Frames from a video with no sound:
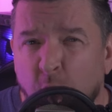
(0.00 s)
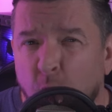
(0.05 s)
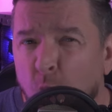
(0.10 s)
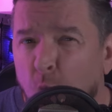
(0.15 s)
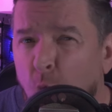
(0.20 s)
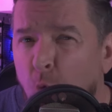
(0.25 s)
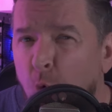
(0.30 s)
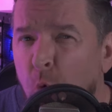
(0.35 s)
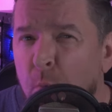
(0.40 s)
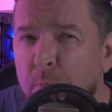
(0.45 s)
the
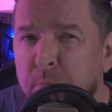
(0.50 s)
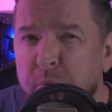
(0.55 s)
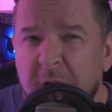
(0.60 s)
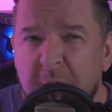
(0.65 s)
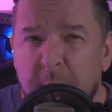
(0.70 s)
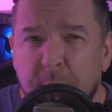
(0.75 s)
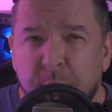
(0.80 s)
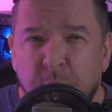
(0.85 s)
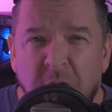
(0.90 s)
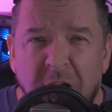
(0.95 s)
whole
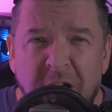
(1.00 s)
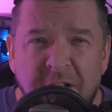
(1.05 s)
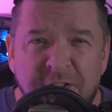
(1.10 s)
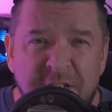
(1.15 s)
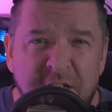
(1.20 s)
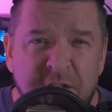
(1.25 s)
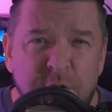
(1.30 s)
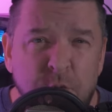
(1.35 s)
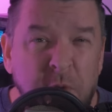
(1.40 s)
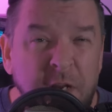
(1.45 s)
breeding
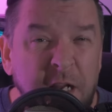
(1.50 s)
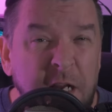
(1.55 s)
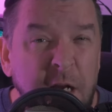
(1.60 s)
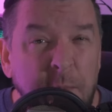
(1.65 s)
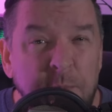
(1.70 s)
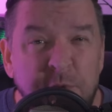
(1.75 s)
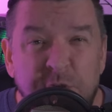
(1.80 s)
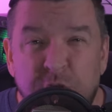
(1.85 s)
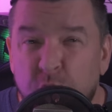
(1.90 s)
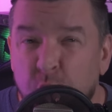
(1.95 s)
process when it
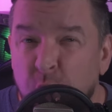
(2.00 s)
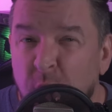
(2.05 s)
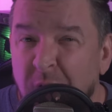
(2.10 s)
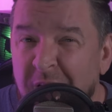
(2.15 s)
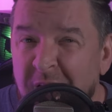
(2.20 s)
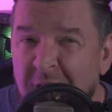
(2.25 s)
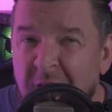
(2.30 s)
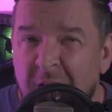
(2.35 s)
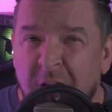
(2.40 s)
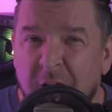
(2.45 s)
comes to the
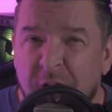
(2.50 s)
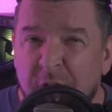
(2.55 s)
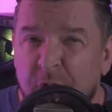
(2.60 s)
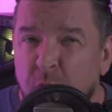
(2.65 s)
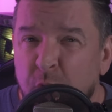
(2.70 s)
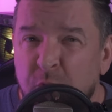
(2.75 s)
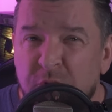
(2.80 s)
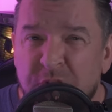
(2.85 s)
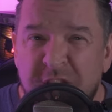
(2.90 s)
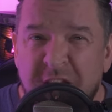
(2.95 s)

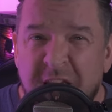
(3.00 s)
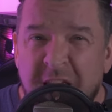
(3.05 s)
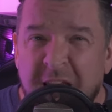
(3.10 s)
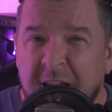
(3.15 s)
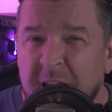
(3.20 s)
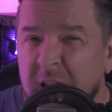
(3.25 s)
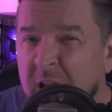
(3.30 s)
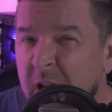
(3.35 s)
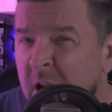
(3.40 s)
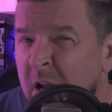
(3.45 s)
hognose
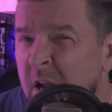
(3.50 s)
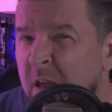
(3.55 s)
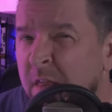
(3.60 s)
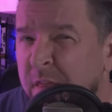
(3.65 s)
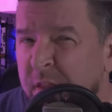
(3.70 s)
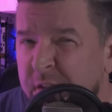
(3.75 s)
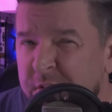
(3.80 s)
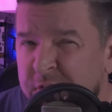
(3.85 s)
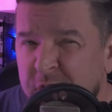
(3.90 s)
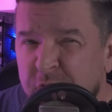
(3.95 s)
snake.
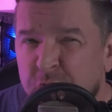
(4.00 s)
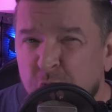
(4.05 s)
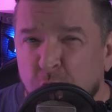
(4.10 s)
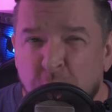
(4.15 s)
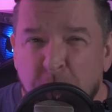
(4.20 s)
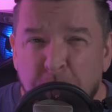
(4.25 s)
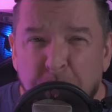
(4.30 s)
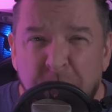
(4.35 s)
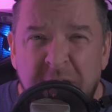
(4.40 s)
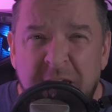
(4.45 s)
This is your
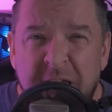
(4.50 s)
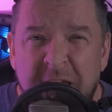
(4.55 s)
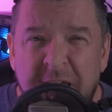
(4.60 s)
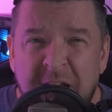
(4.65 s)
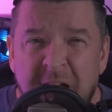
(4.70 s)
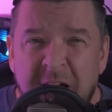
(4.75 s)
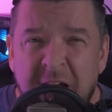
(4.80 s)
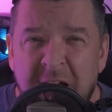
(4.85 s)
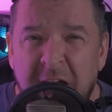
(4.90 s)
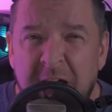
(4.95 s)
complete
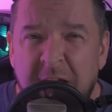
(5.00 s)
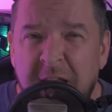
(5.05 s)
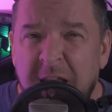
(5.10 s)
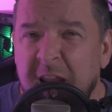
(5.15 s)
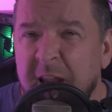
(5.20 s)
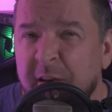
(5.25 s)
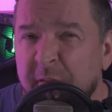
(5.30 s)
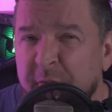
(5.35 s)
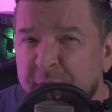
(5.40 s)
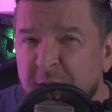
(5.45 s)
guide
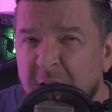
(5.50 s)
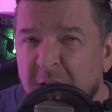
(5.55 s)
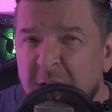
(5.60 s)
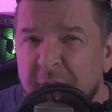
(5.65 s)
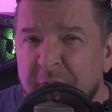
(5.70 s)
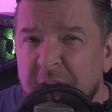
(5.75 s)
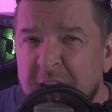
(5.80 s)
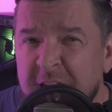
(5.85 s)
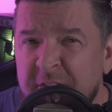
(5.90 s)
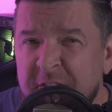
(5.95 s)
in
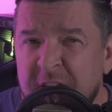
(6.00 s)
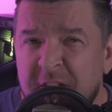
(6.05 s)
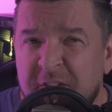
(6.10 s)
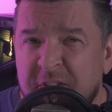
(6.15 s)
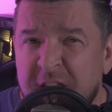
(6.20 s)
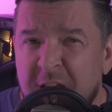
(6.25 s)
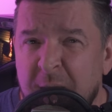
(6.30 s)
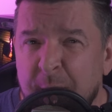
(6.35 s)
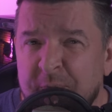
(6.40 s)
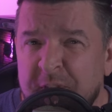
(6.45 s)
5 easy
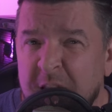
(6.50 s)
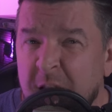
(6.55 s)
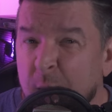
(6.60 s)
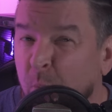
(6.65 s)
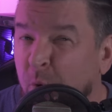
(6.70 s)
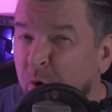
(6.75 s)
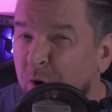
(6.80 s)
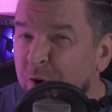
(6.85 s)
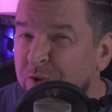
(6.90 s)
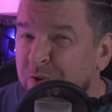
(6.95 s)
steps, and
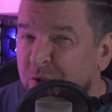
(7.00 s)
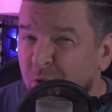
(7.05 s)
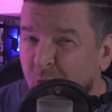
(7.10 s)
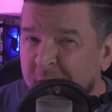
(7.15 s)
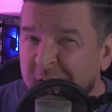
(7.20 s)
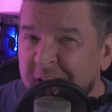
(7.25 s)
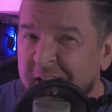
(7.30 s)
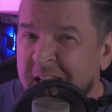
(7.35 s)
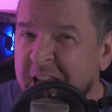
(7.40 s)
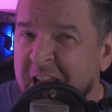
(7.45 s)
we're going to start
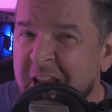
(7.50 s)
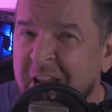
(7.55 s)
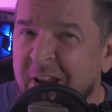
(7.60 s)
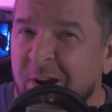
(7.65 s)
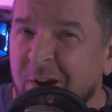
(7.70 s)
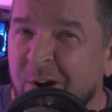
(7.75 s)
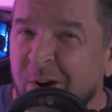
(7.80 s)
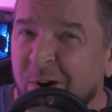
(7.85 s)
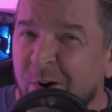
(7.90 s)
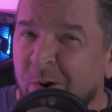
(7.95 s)
it
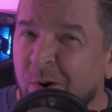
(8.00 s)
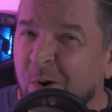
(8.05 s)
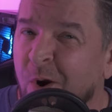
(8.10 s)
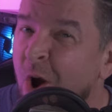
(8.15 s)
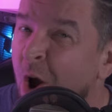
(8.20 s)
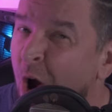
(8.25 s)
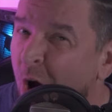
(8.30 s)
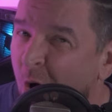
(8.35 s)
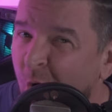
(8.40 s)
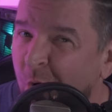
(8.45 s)
here
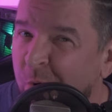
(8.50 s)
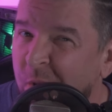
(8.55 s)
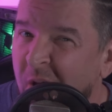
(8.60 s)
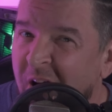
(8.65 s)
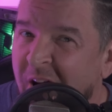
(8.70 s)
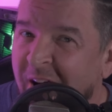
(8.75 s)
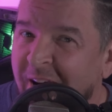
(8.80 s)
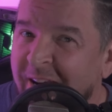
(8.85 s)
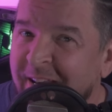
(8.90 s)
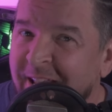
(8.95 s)
on
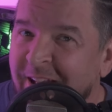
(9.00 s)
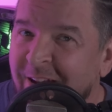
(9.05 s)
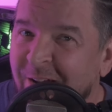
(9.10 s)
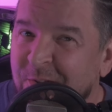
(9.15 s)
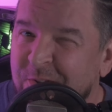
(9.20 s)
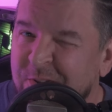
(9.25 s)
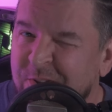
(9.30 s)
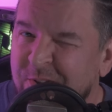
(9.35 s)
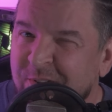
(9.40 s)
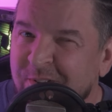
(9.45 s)

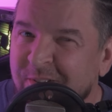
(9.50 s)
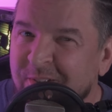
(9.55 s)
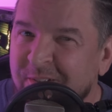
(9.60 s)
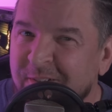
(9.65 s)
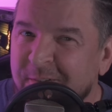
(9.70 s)
Hognose.